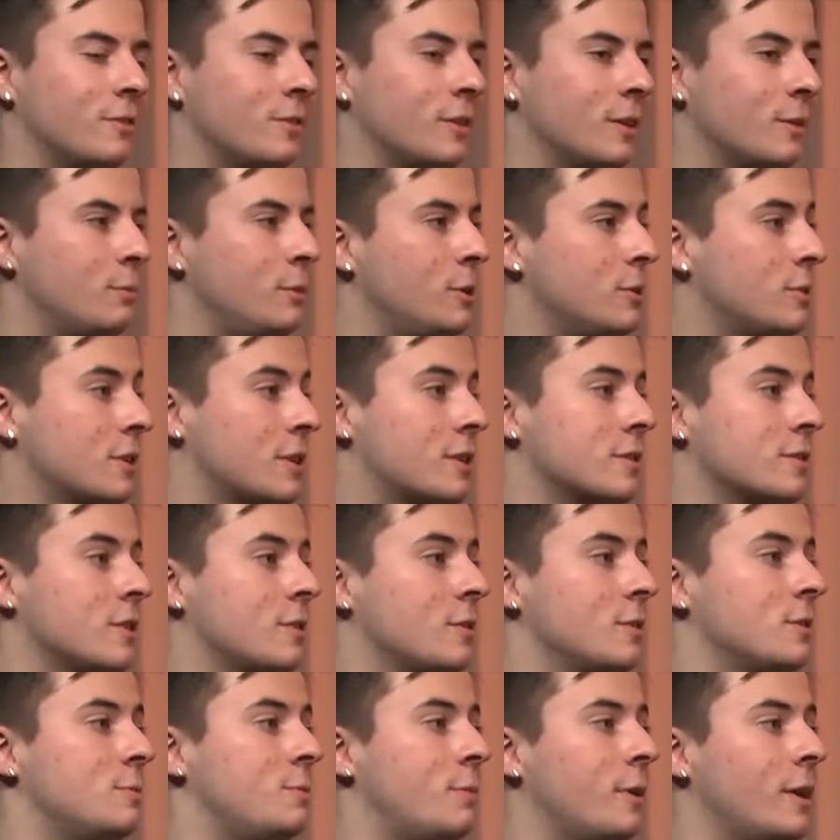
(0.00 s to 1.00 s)
Like music has
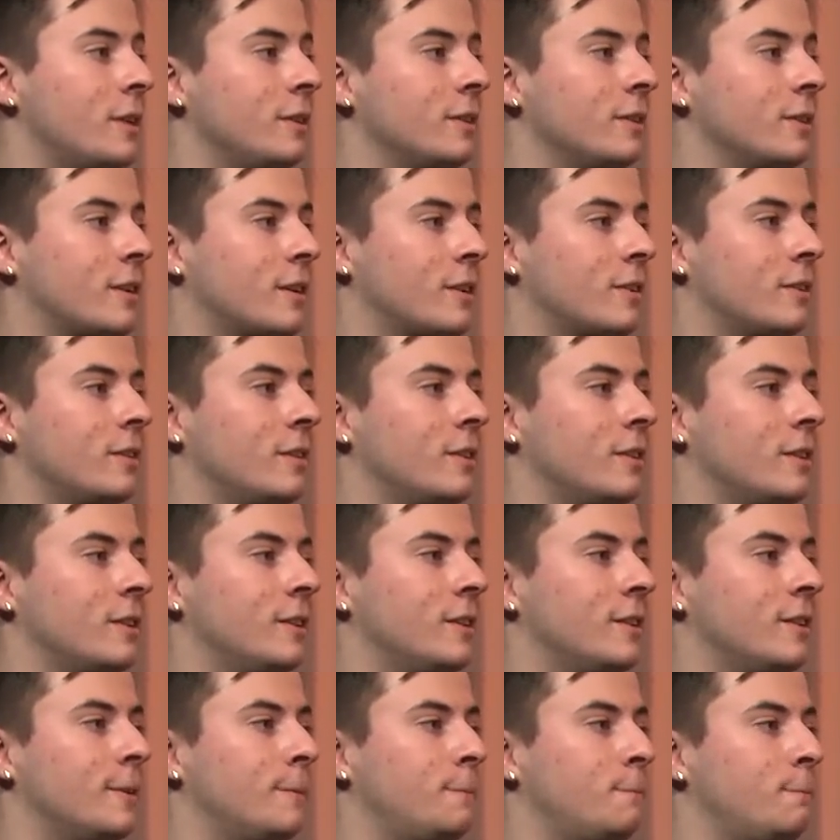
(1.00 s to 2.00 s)
always been
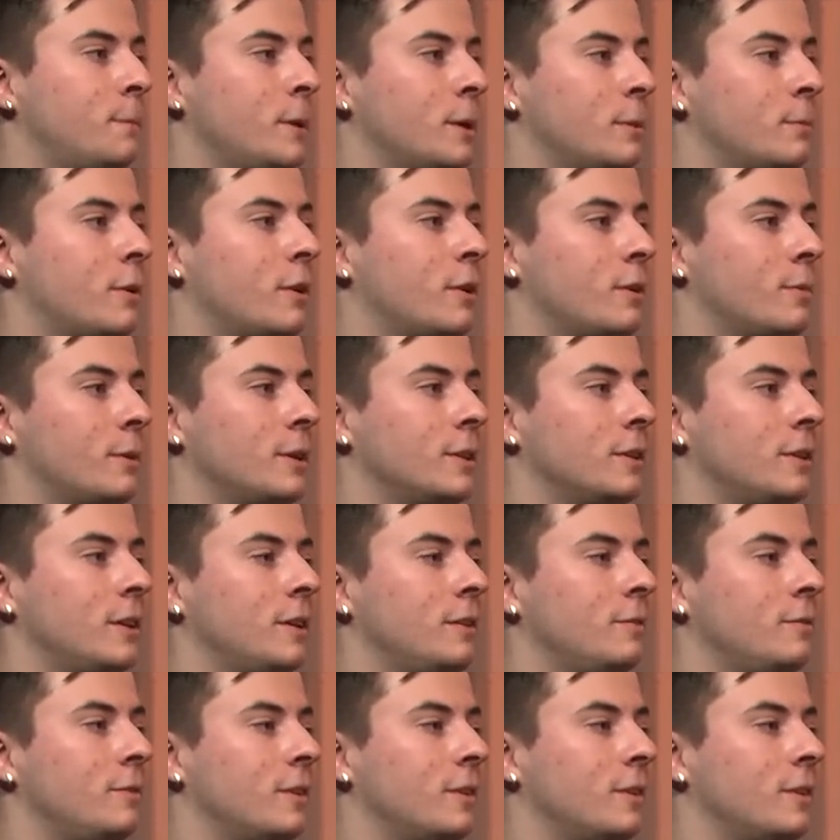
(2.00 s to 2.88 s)
a big part of my life.